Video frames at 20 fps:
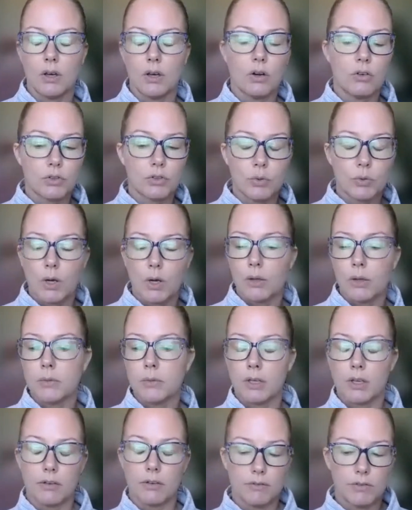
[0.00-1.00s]
overwhelm,
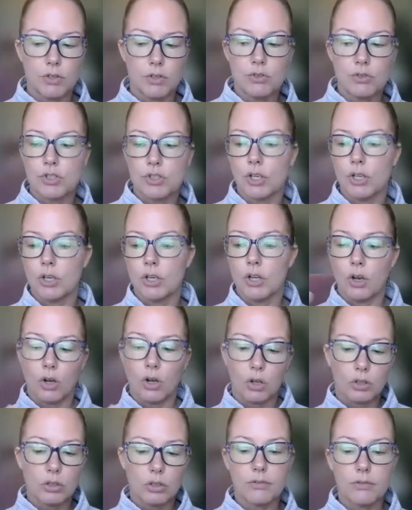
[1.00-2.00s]
the confusion,
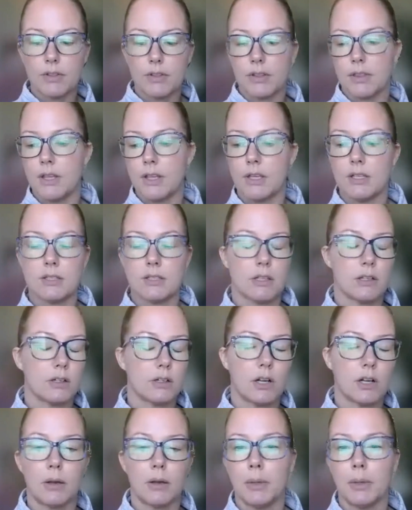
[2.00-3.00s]
all of the things that are
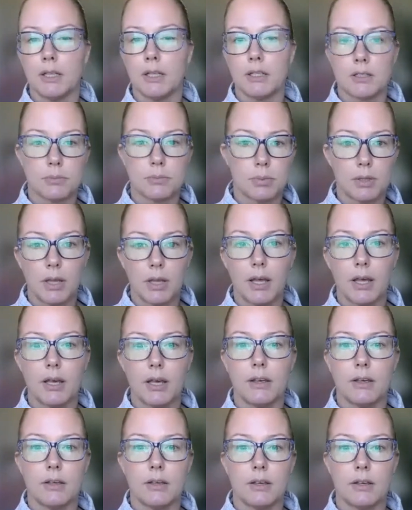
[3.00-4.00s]
coming into
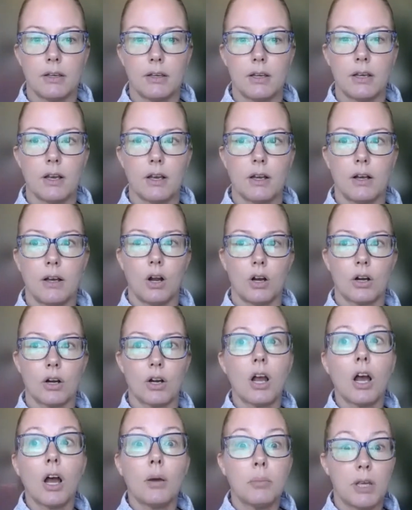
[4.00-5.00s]
play are
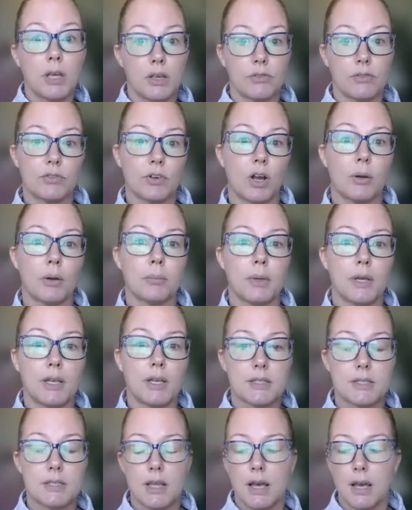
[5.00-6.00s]
coming from,
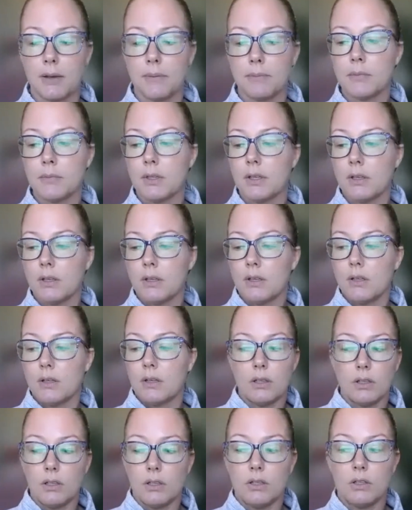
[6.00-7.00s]
is that
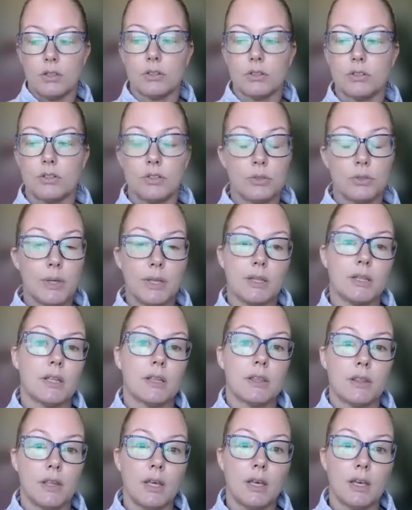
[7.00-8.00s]
you're doing the
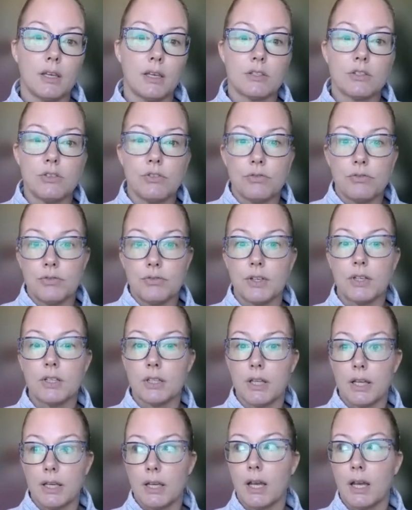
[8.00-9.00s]
things, you
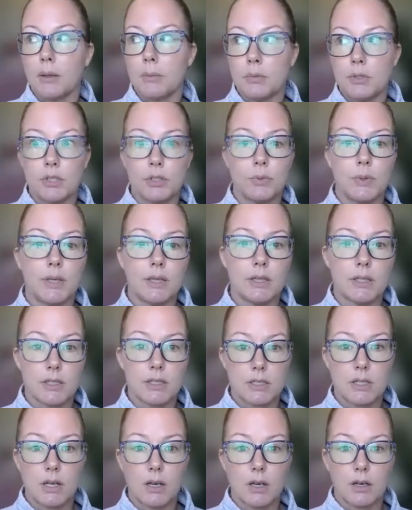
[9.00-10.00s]
feel like I'm doing the
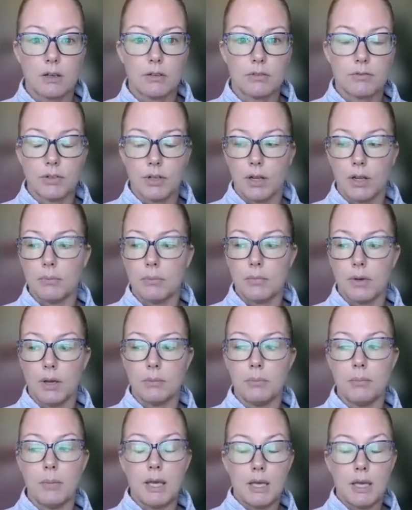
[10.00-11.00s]
stuff and
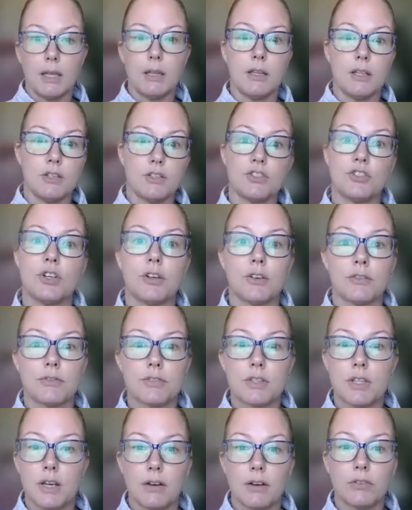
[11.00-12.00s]
I'm making these
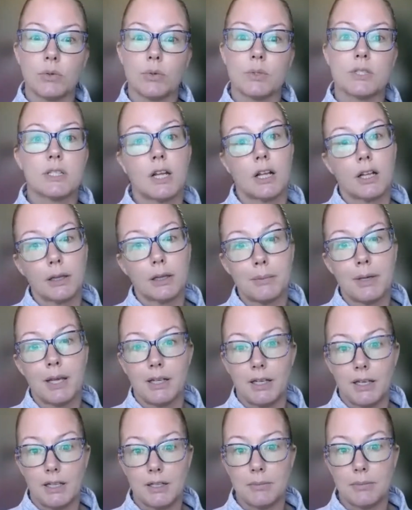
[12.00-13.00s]
shifts that everyone's telling me I
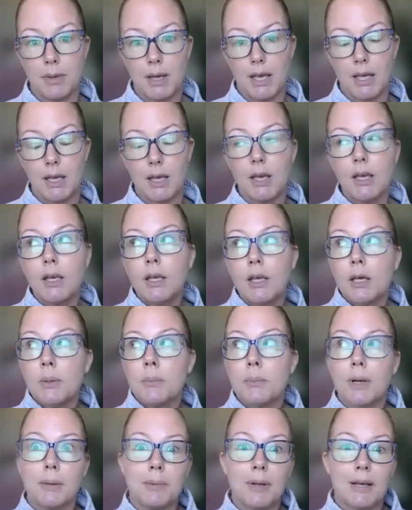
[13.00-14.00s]
need to make,
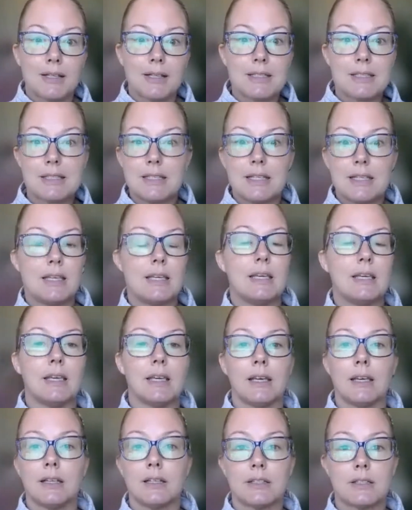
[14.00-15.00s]
but I'm not seeing
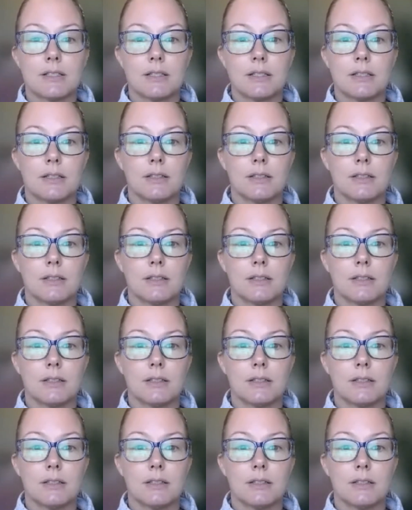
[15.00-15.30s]
it